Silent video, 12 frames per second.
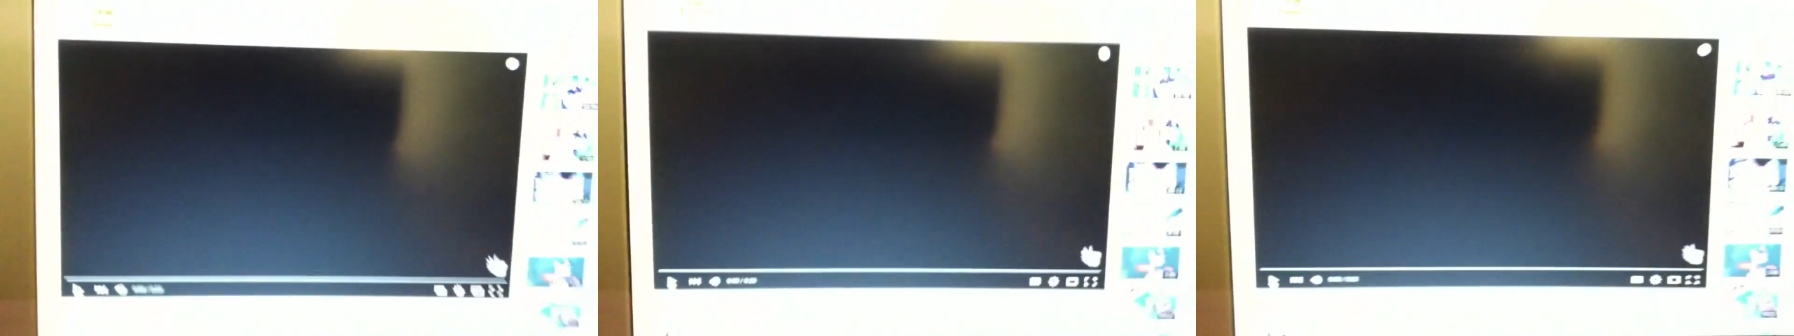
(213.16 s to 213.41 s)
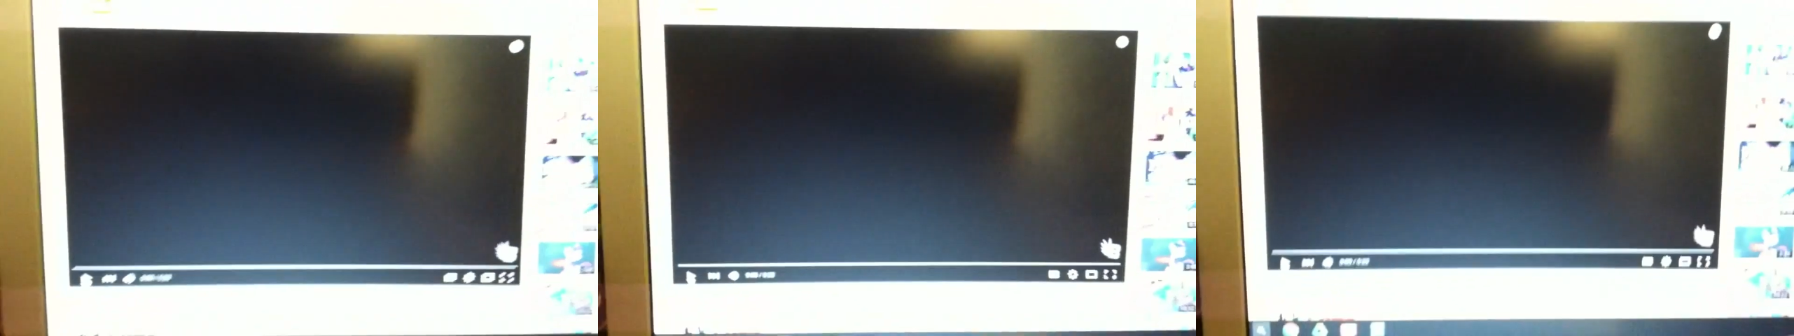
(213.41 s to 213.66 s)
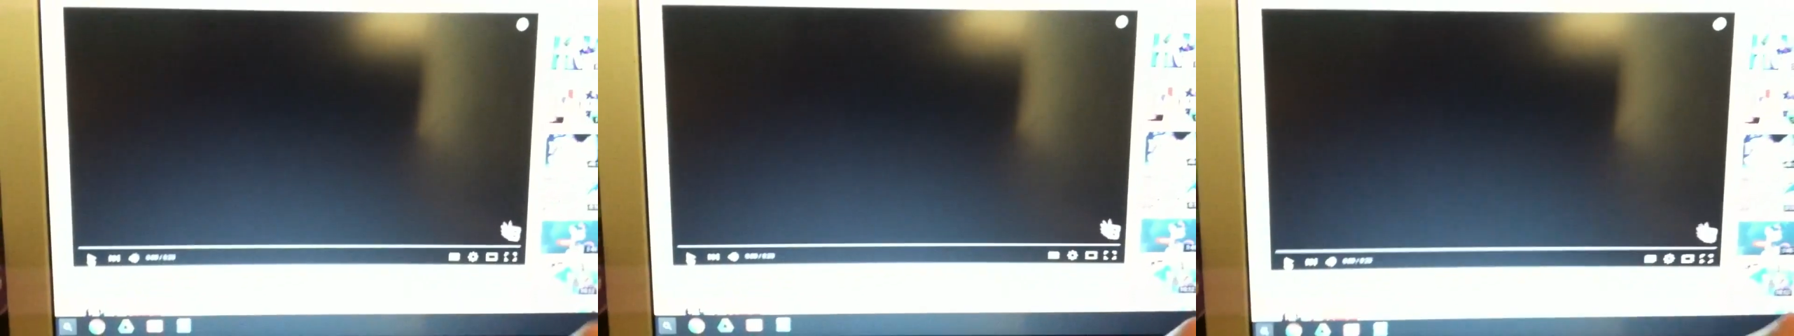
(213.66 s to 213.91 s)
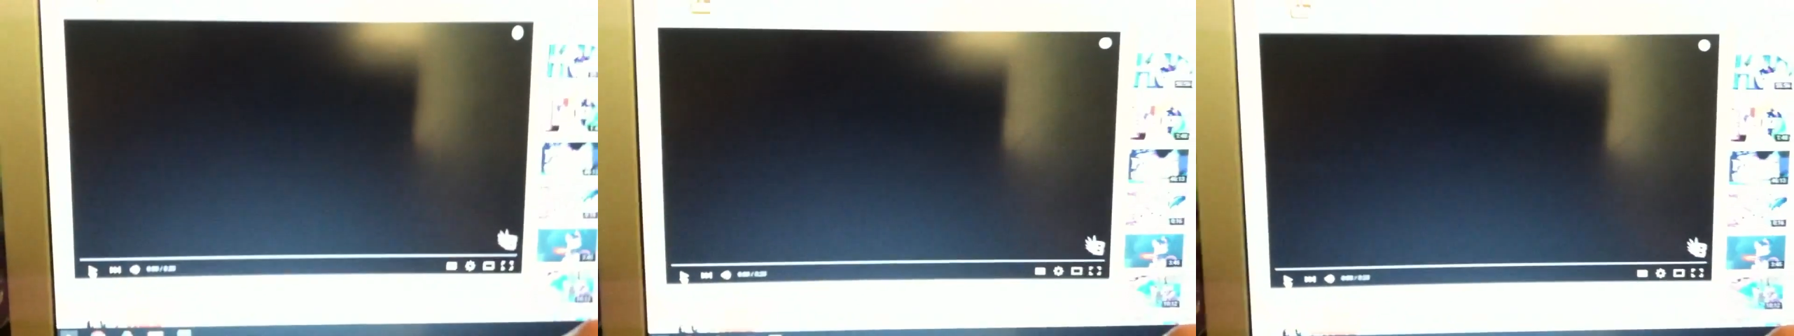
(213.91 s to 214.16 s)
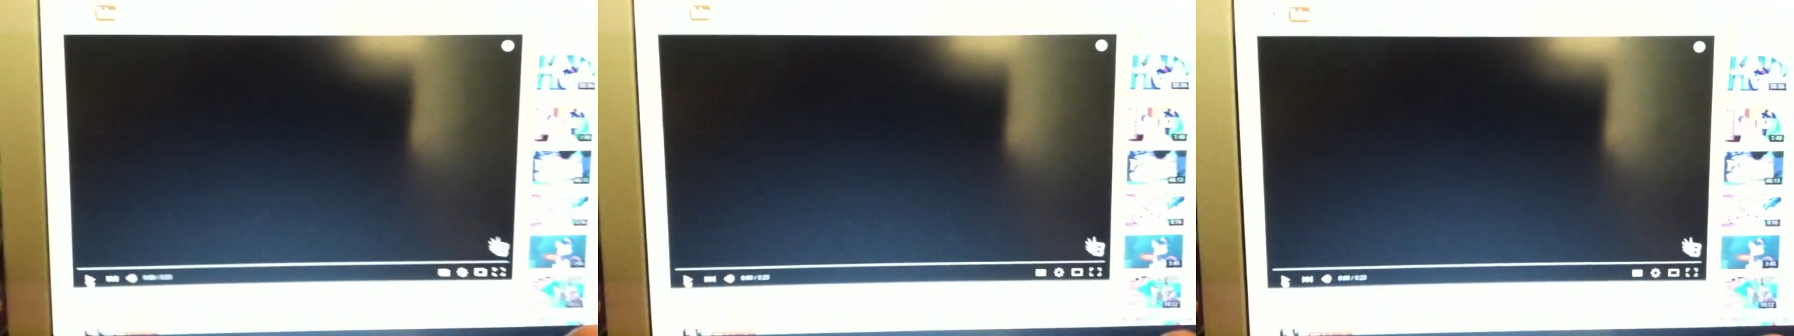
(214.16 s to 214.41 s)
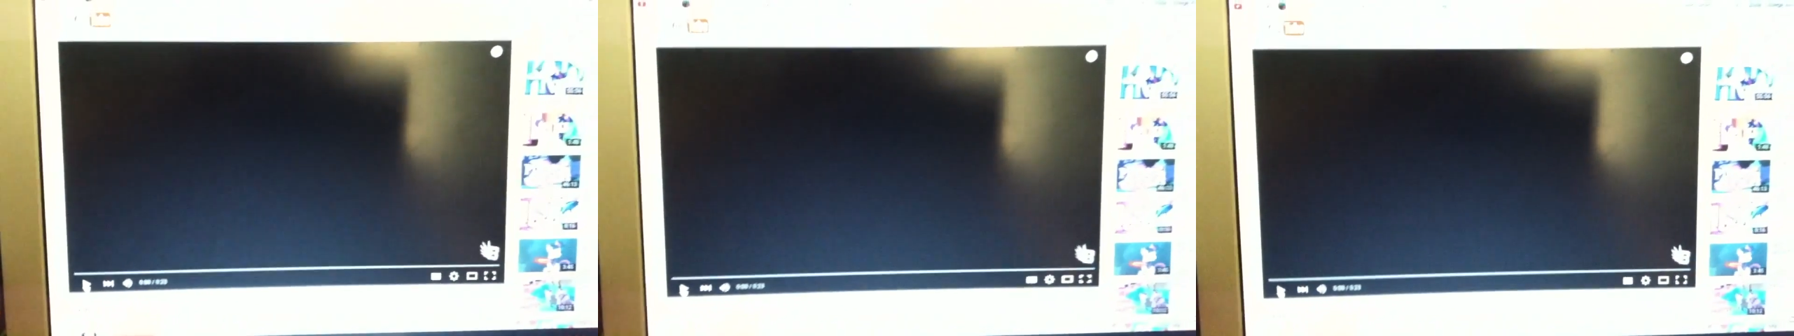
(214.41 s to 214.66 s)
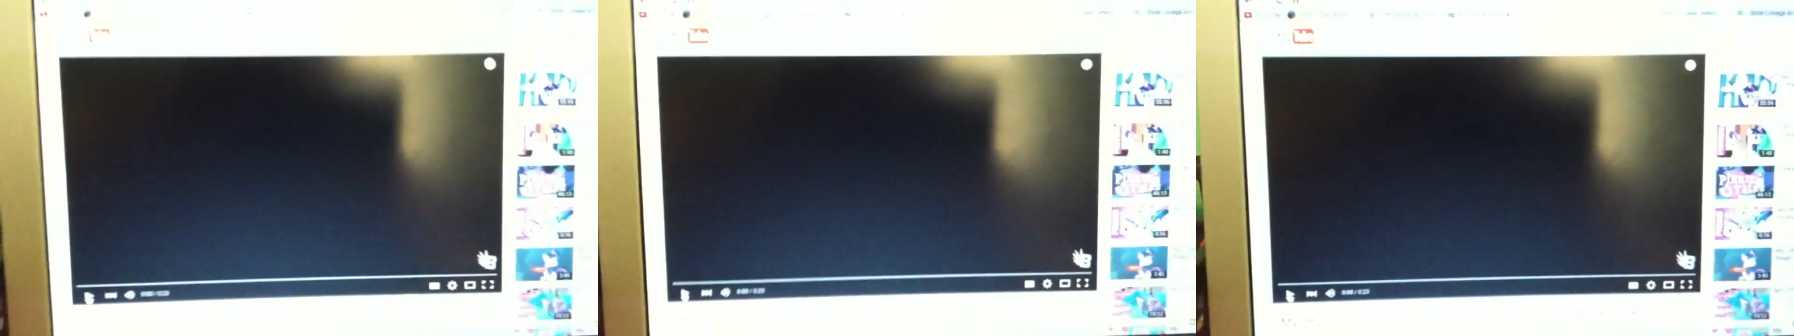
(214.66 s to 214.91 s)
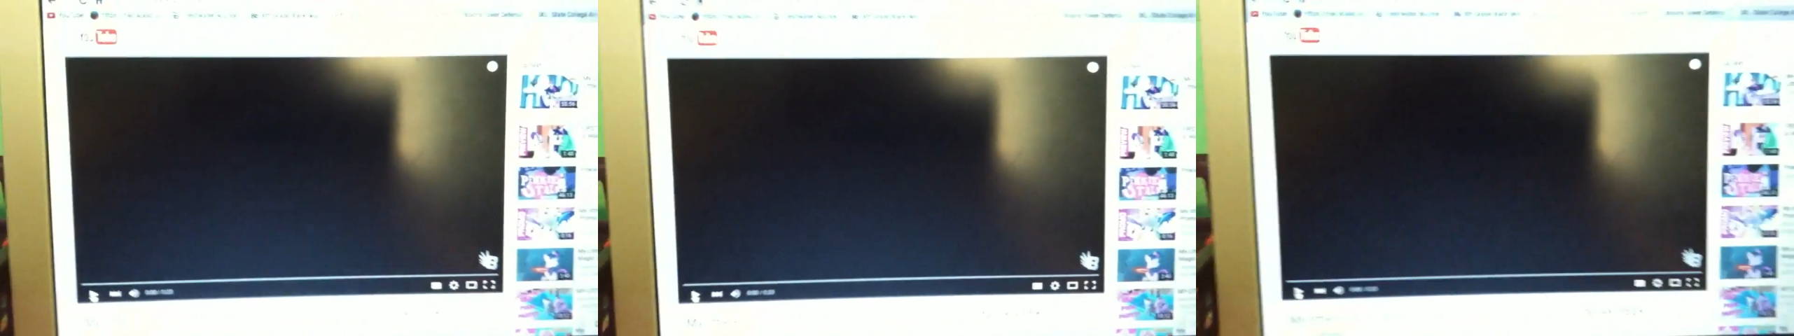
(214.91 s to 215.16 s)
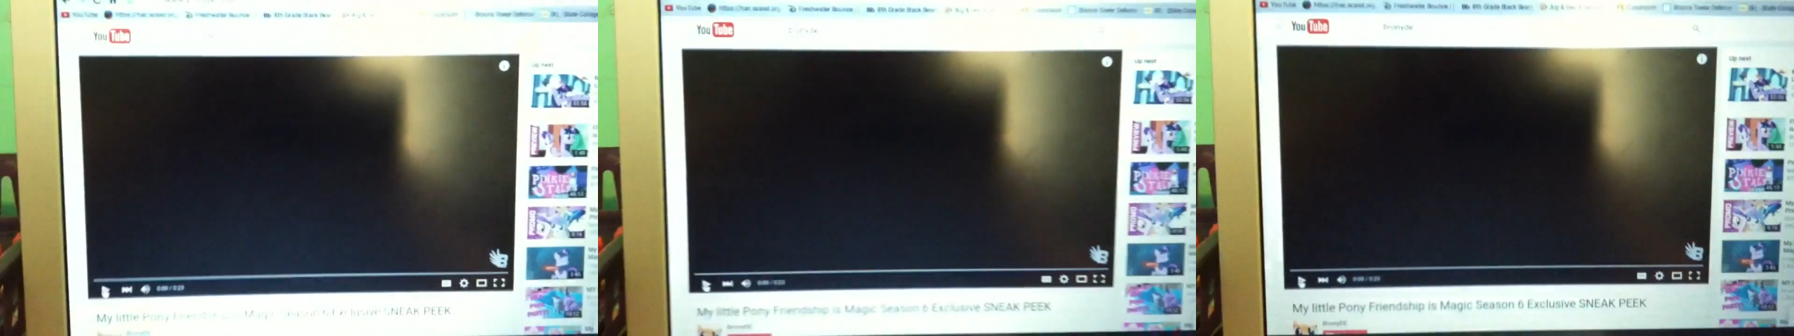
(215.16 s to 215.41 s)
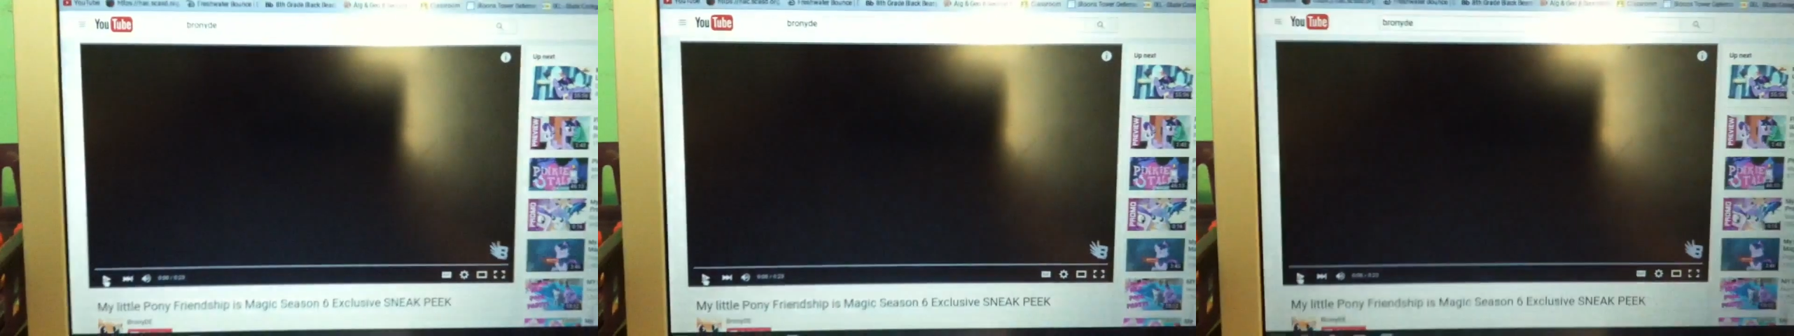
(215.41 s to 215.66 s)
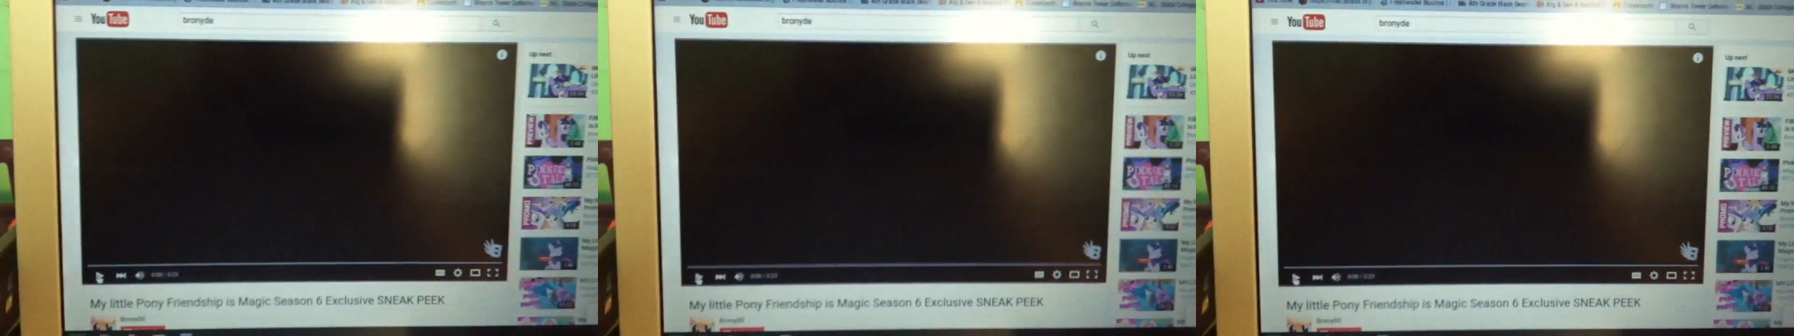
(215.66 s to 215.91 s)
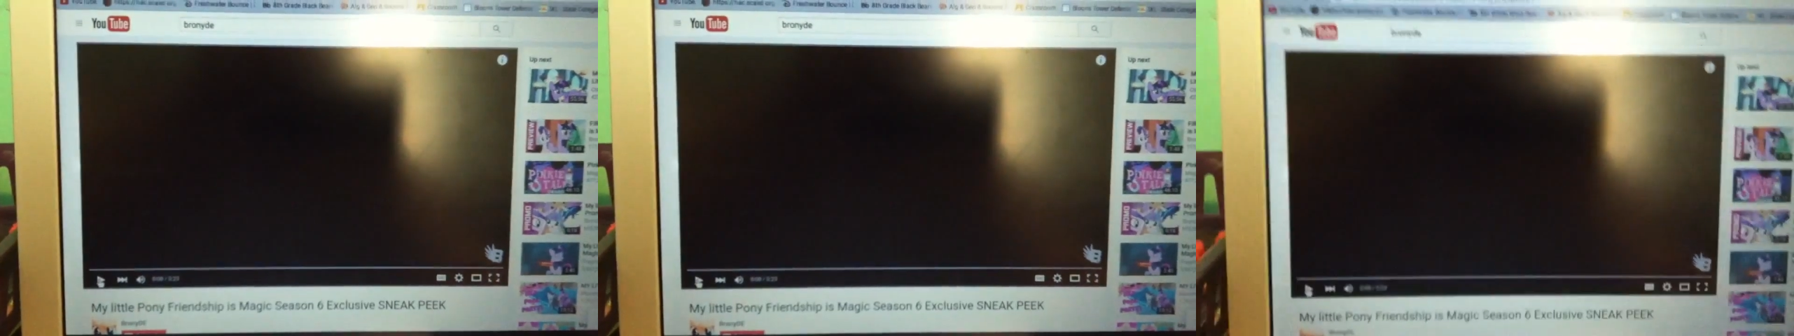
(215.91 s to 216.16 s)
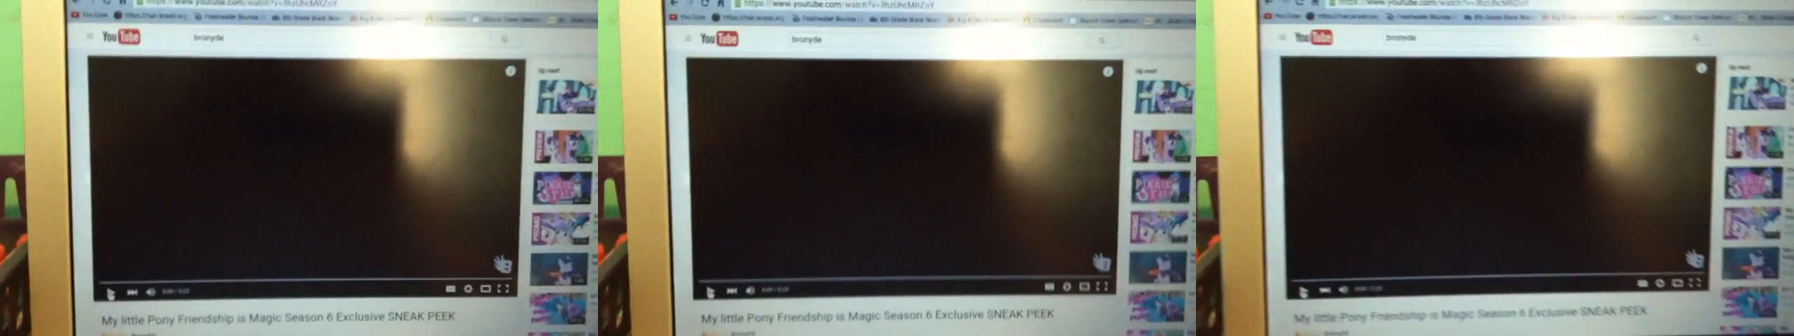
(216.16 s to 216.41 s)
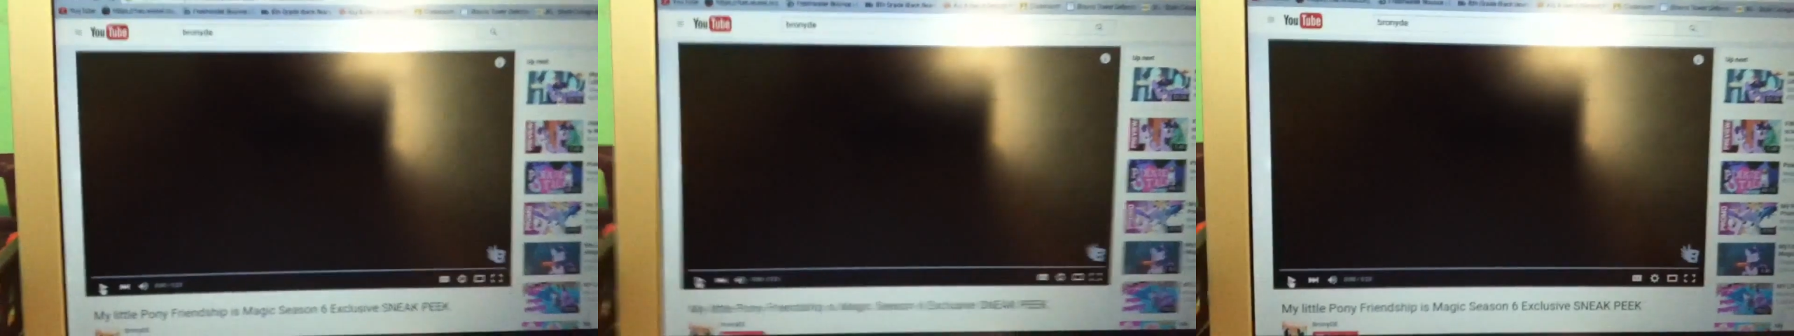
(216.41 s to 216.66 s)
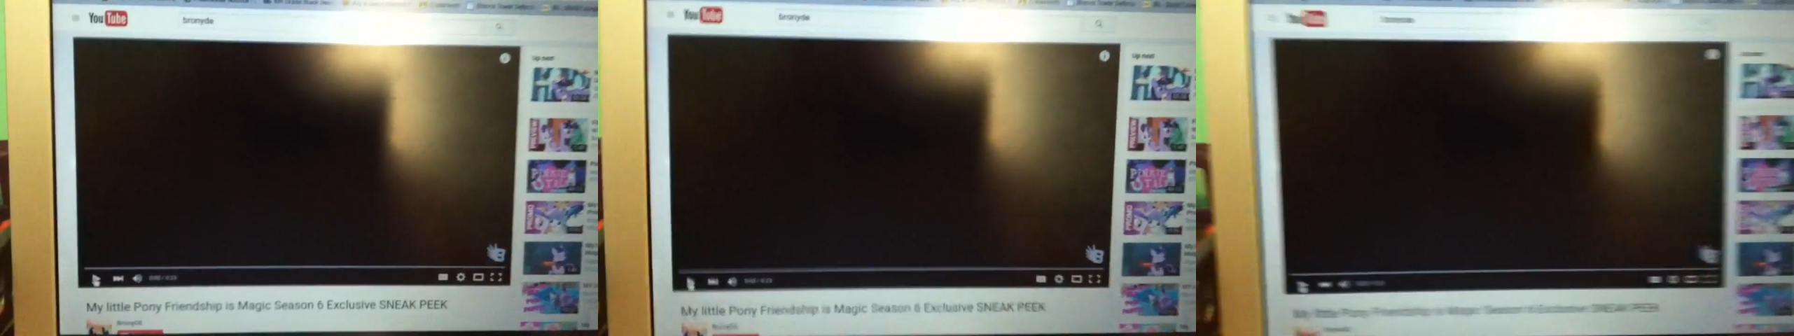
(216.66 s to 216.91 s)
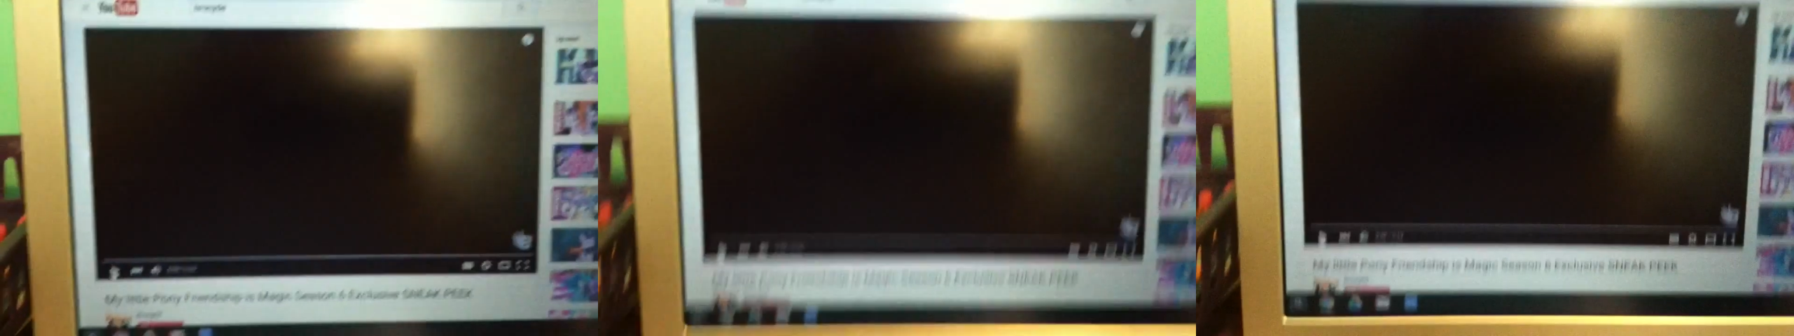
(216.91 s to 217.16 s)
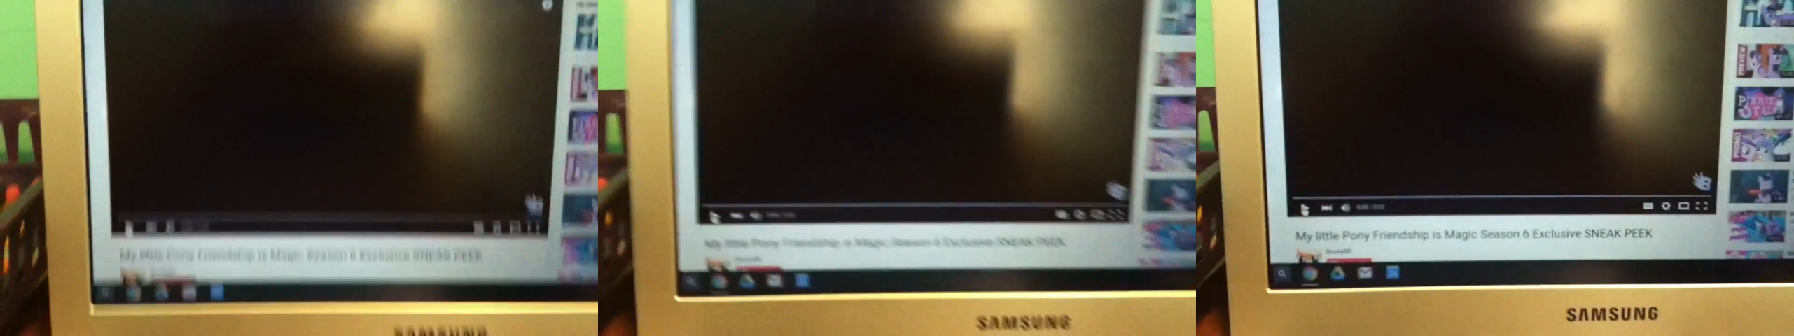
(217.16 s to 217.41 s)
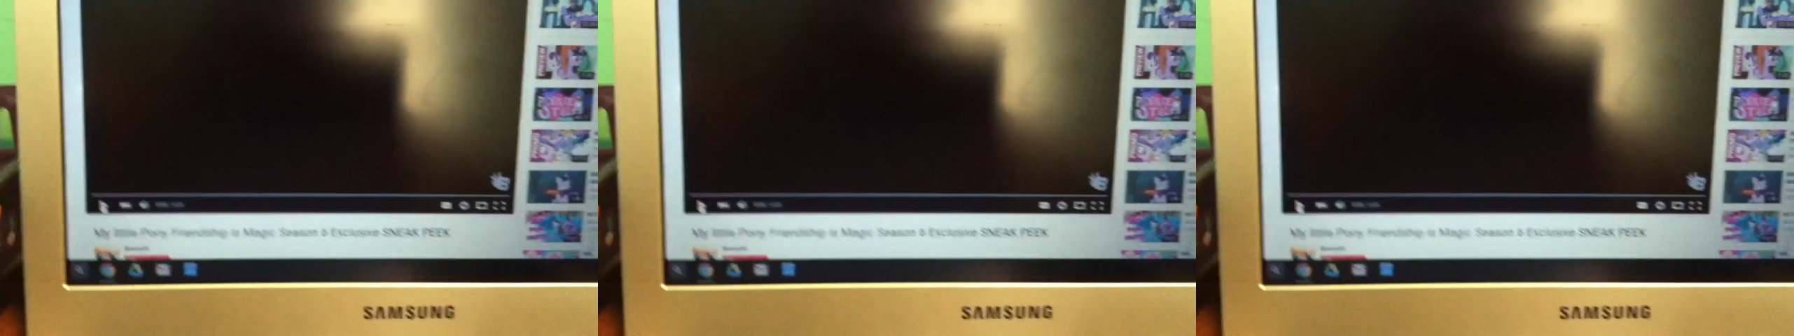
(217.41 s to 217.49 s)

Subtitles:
(no speaker visible)